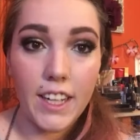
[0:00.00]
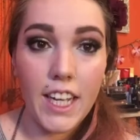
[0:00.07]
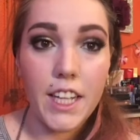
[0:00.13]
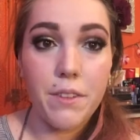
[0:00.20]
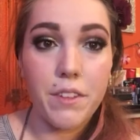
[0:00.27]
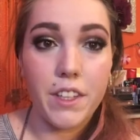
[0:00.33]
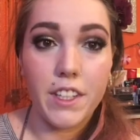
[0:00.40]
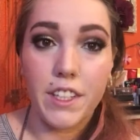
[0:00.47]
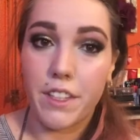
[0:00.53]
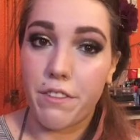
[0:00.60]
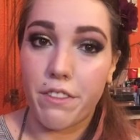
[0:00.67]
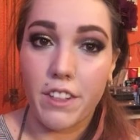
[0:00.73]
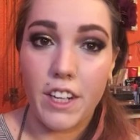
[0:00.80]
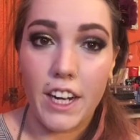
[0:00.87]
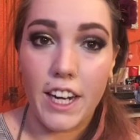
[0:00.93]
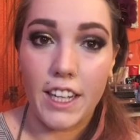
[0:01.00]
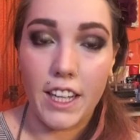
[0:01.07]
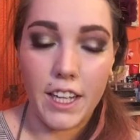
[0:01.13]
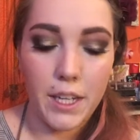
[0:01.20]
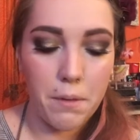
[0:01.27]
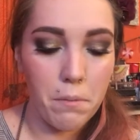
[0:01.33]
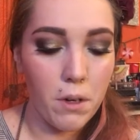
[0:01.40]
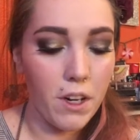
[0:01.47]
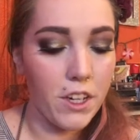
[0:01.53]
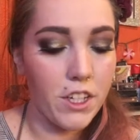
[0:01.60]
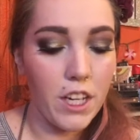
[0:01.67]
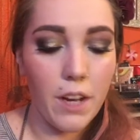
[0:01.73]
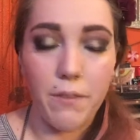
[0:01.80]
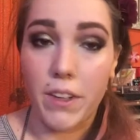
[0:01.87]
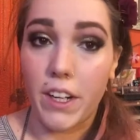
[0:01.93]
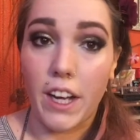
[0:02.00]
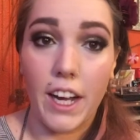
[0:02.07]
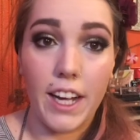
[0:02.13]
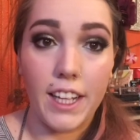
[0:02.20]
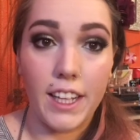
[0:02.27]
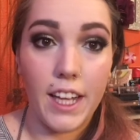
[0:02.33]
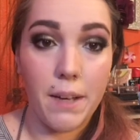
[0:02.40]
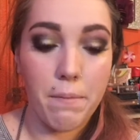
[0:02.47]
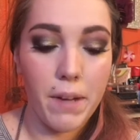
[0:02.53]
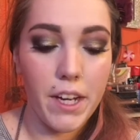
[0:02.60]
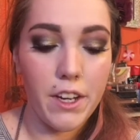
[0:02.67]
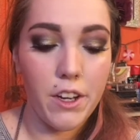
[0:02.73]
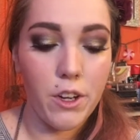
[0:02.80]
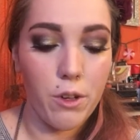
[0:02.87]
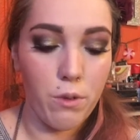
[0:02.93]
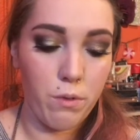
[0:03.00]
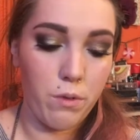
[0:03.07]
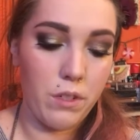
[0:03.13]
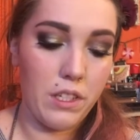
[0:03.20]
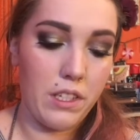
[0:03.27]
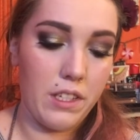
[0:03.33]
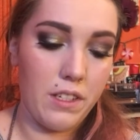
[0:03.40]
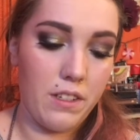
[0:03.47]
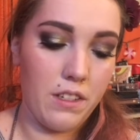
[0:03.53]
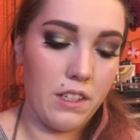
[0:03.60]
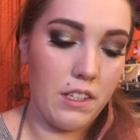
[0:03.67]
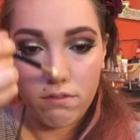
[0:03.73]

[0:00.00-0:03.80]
And then with a different highlighting brush, I'm gonna highlight my nose.